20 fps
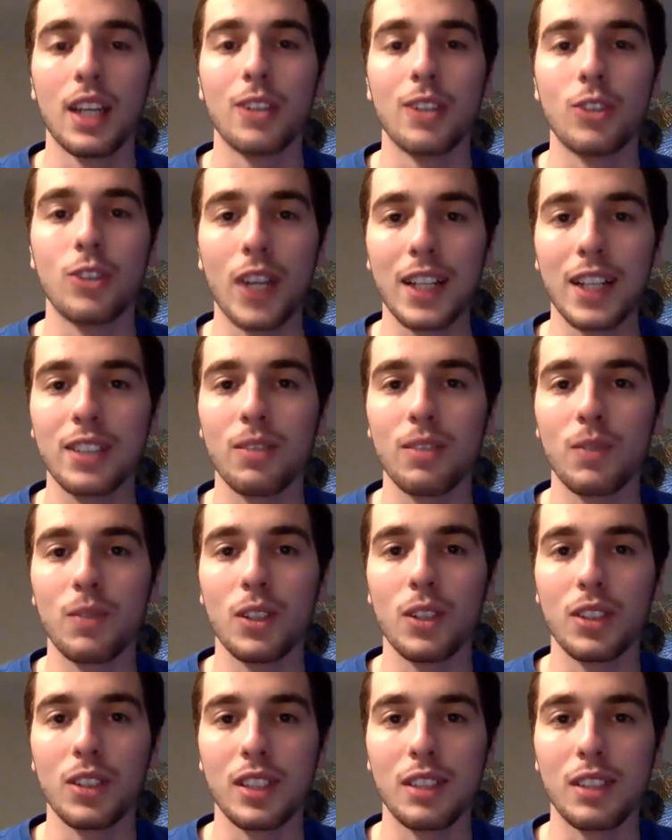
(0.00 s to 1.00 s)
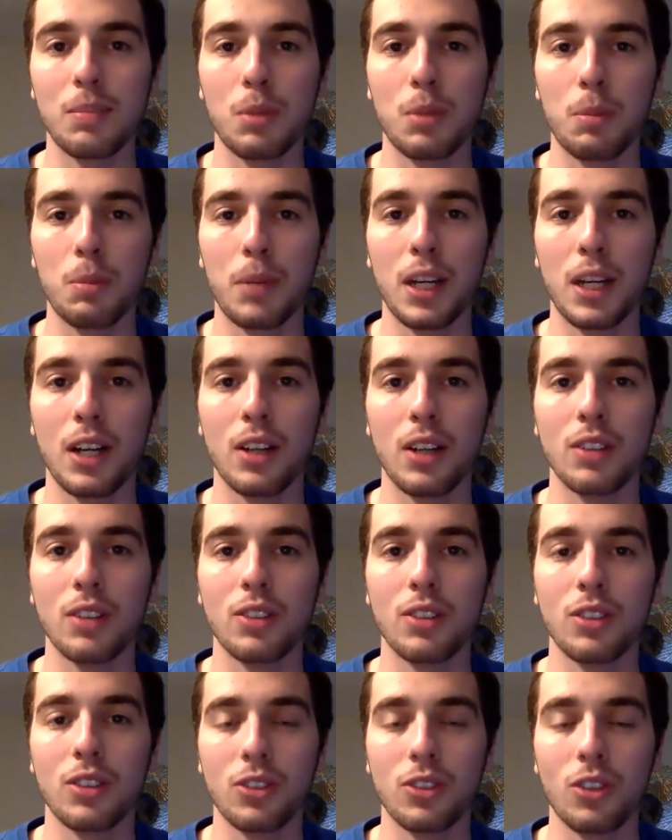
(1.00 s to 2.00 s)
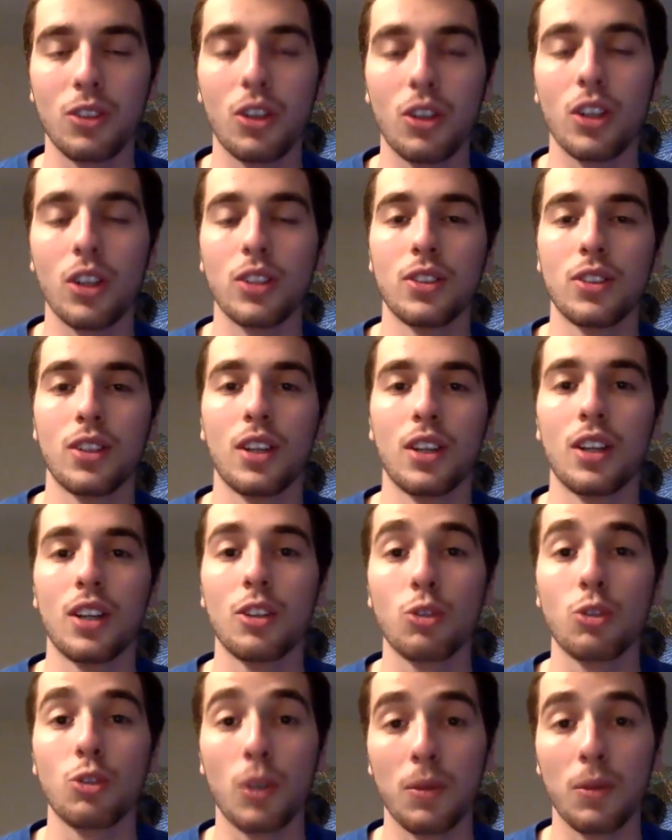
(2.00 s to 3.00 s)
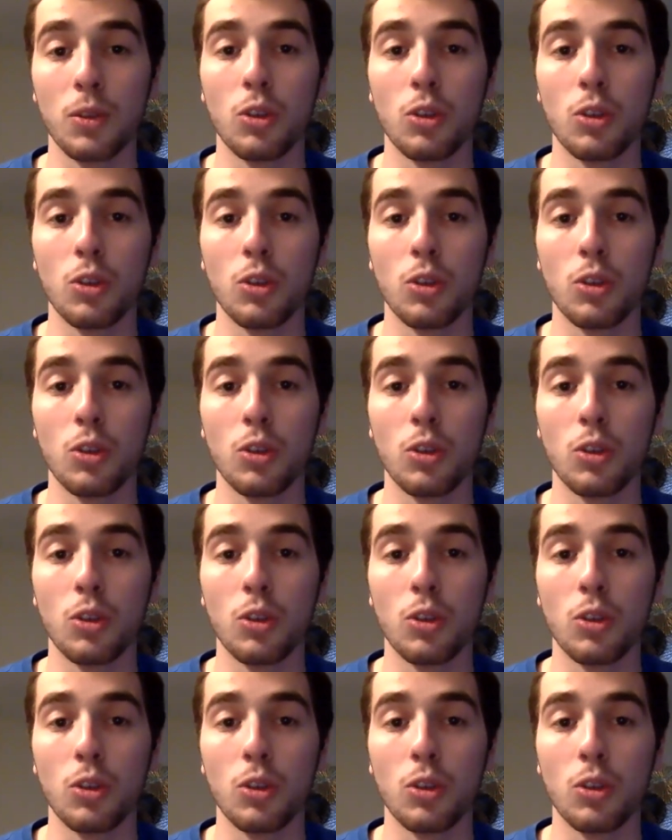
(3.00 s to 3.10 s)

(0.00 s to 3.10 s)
Jacksonville is prepared to start Trevor